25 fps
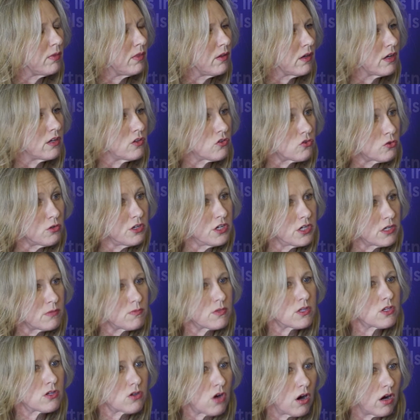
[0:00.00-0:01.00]
The consortium
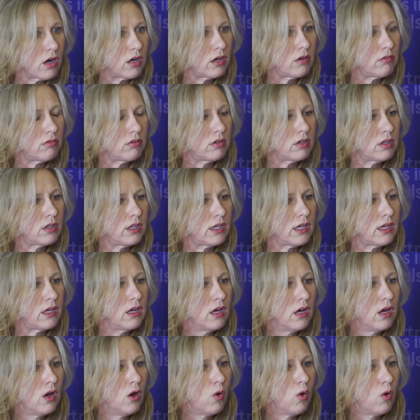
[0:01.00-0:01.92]
started really